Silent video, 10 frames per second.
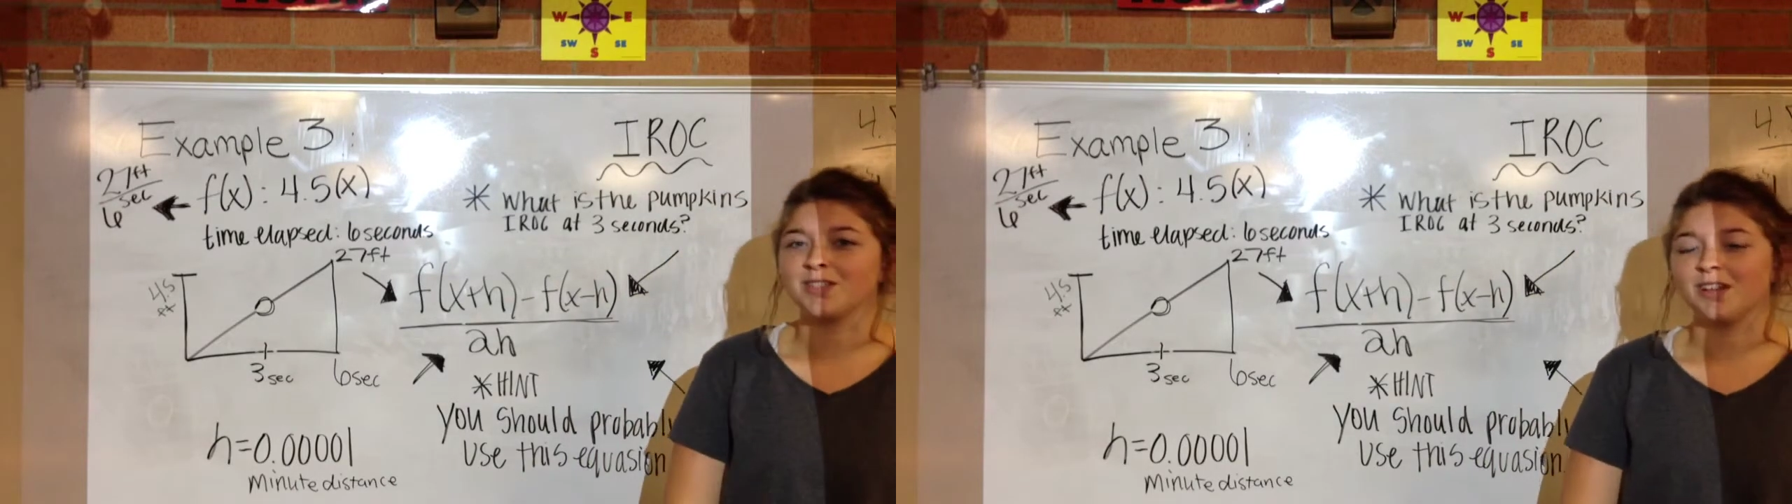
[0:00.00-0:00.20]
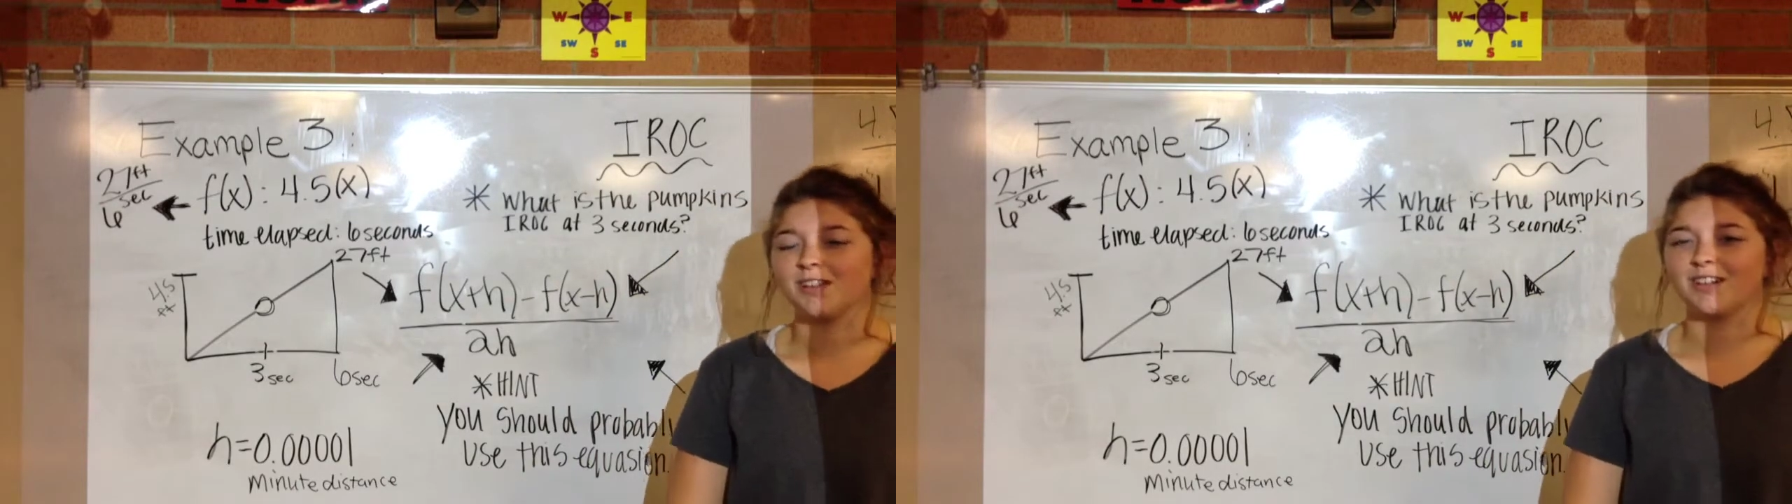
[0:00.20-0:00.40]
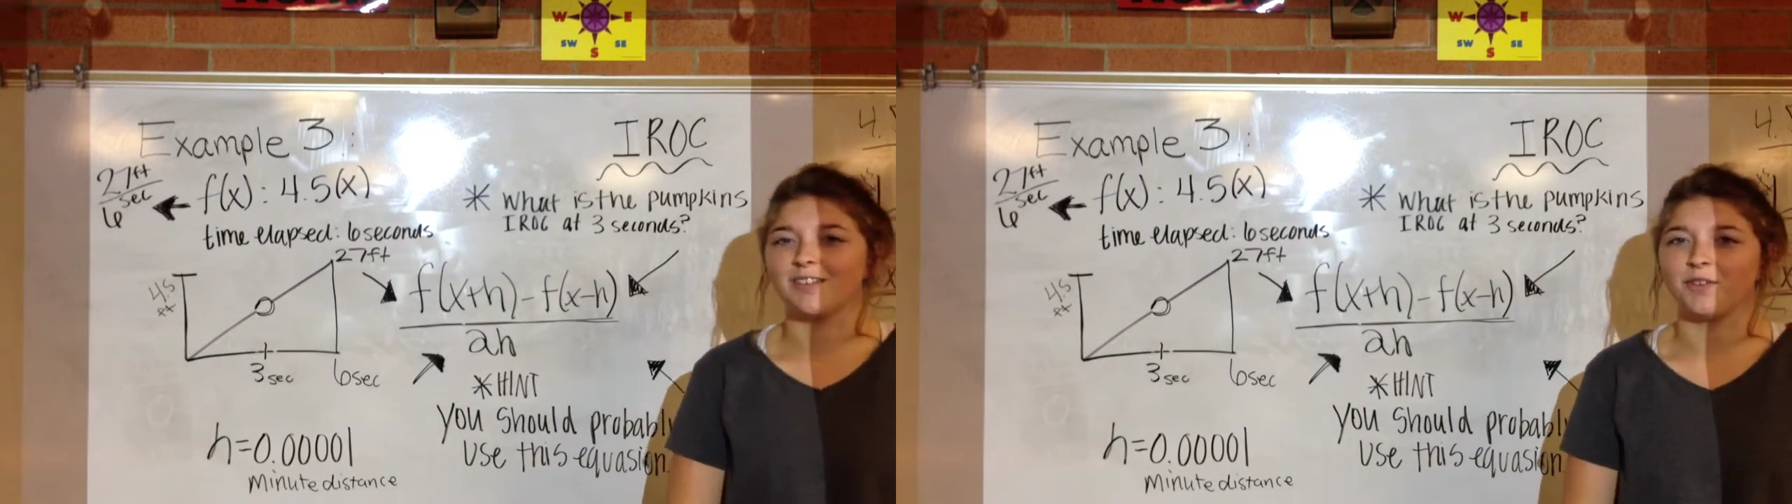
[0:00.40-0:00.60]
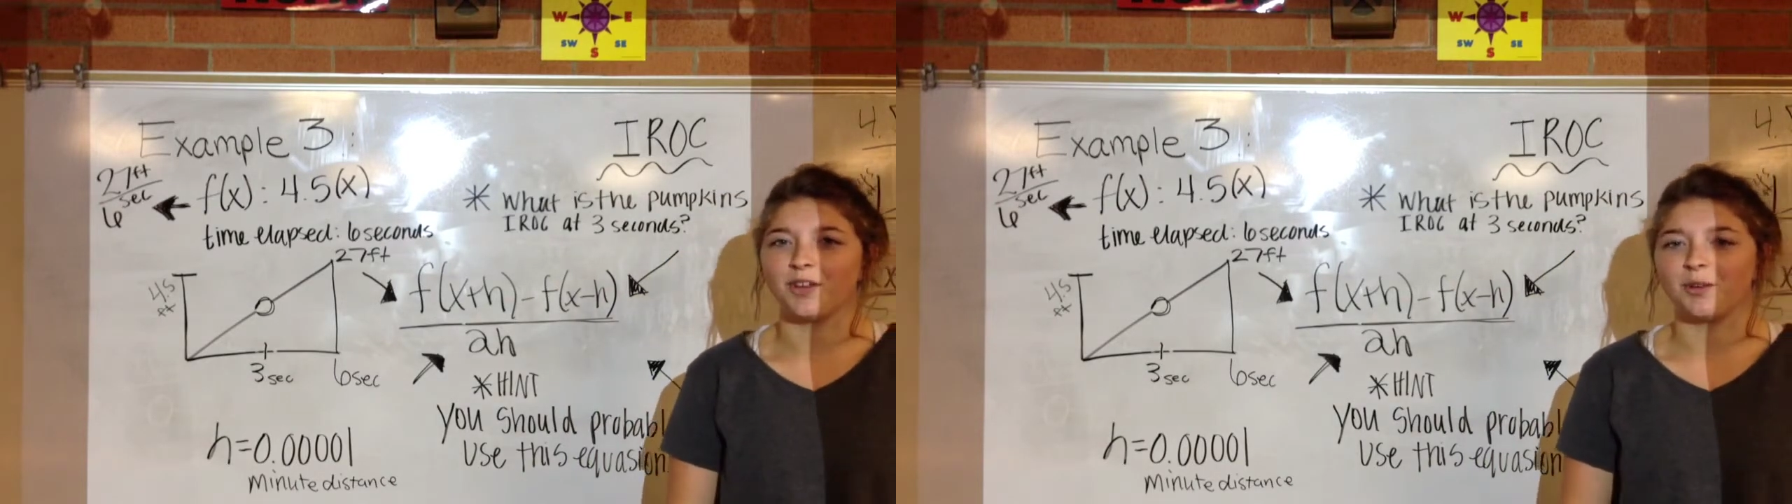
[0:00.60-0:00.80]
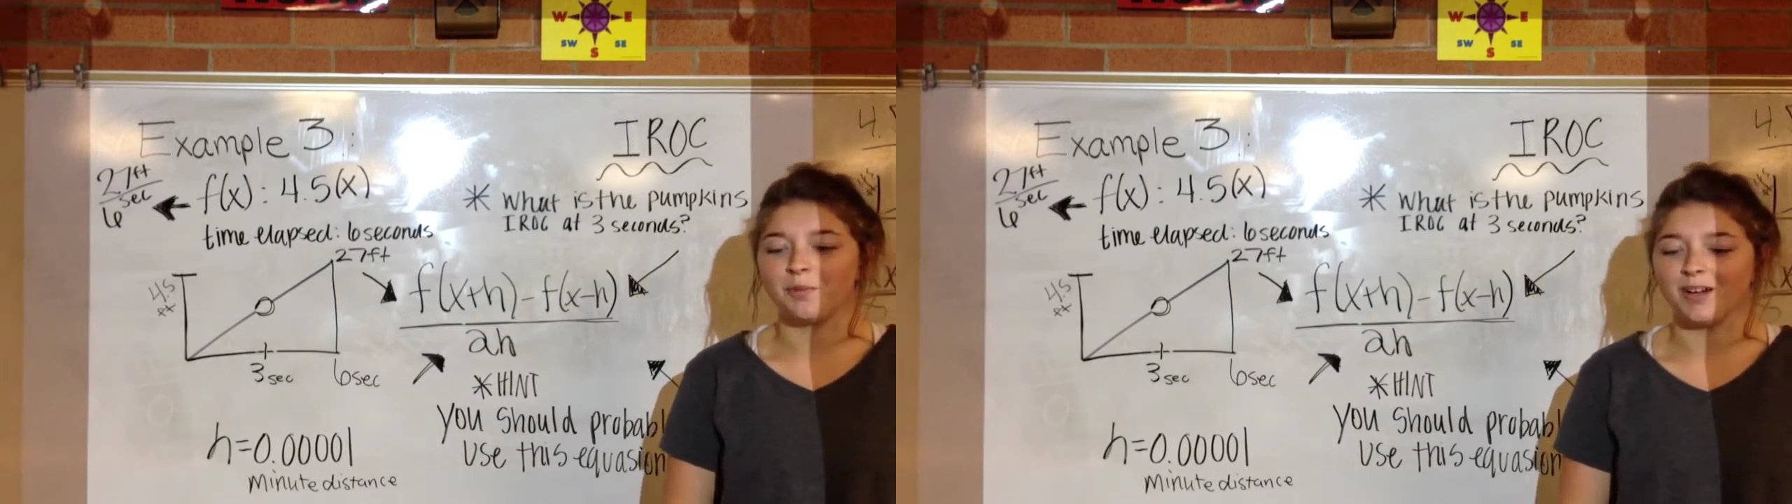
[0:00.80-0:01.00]
Dollar, if you
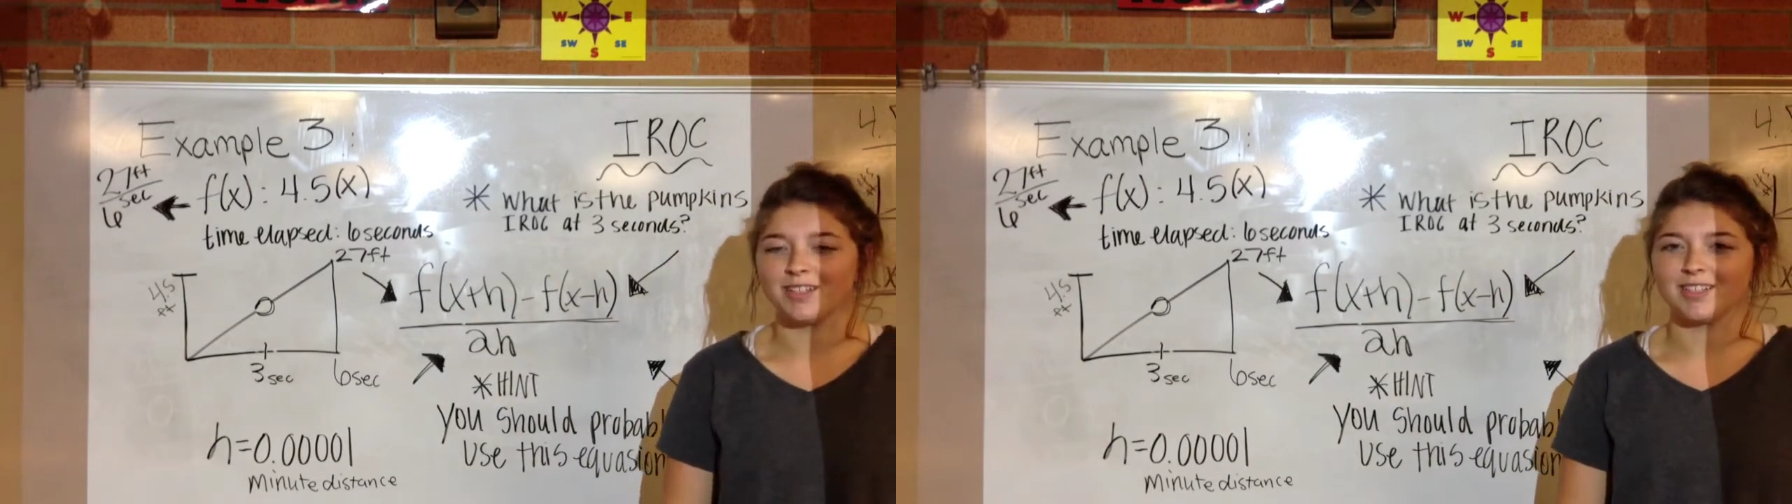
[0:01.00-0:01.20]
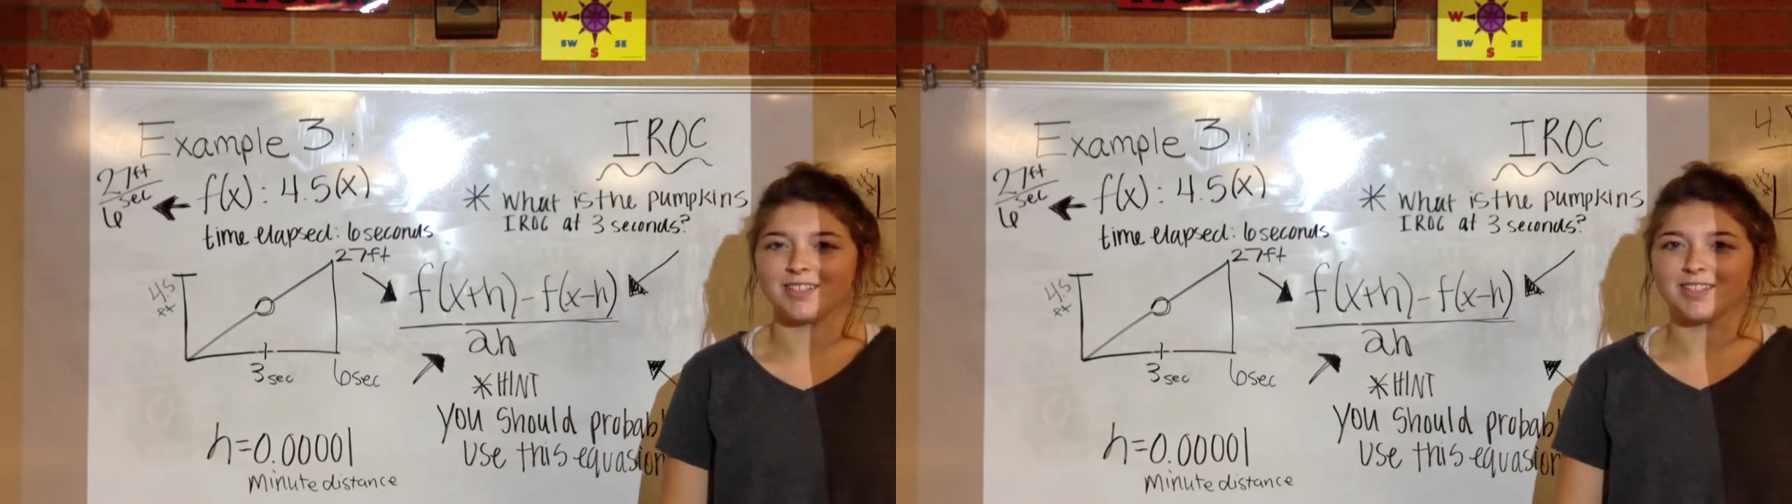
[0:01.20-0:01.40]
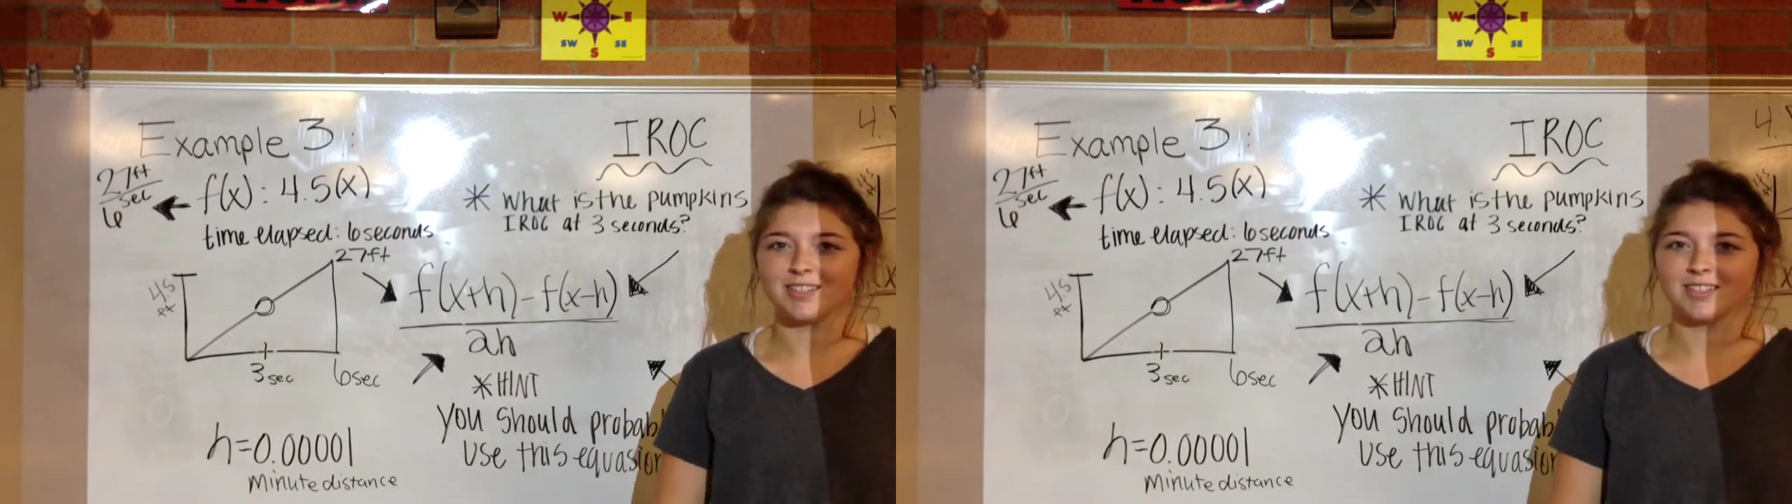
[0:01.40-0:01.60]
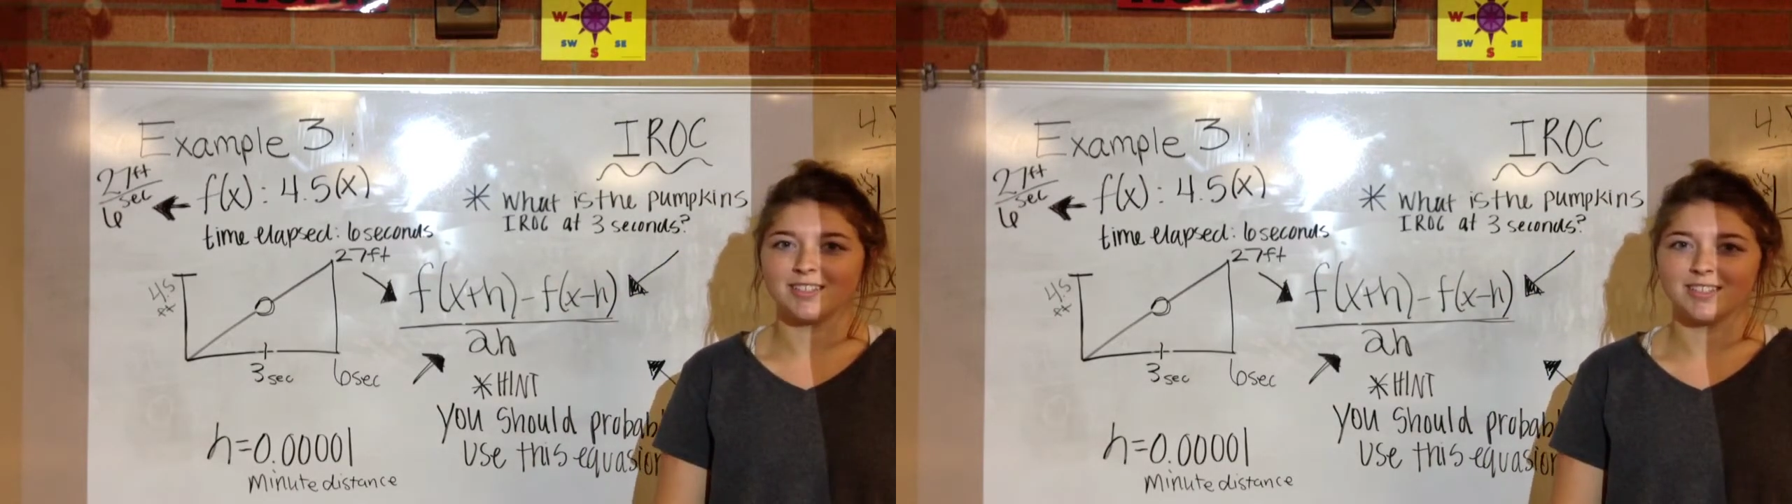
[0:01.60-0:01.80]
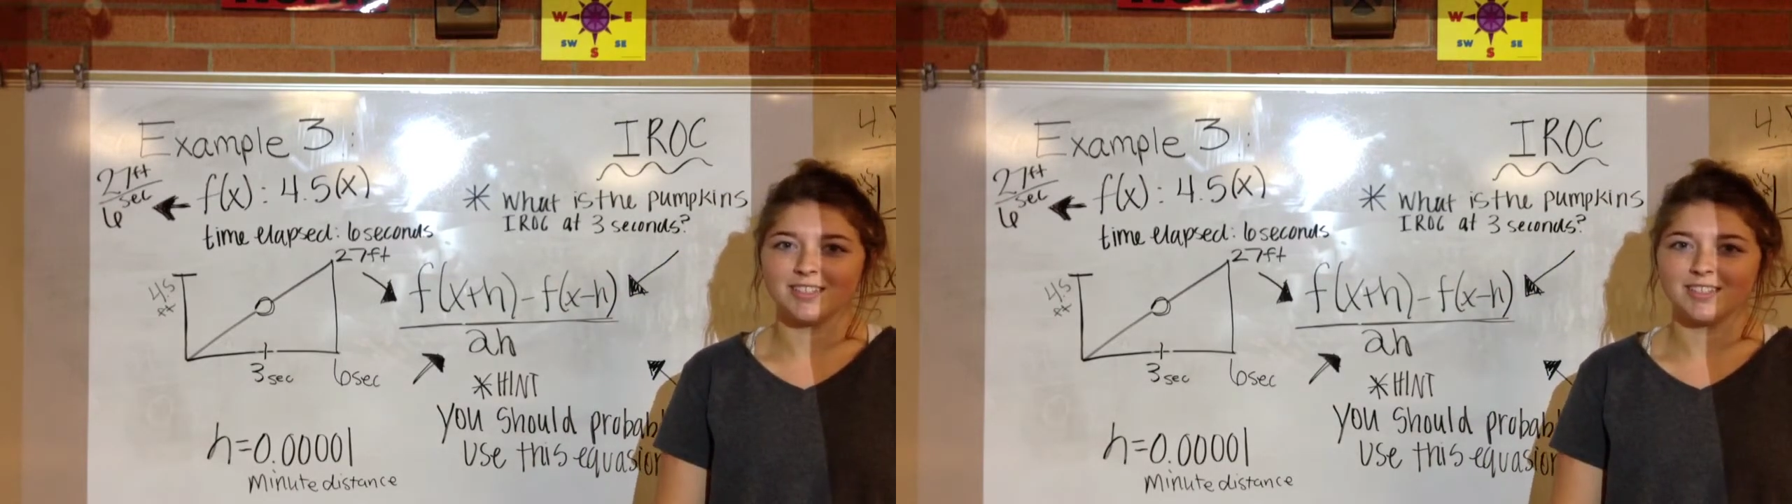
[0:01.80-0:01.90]
could pause this,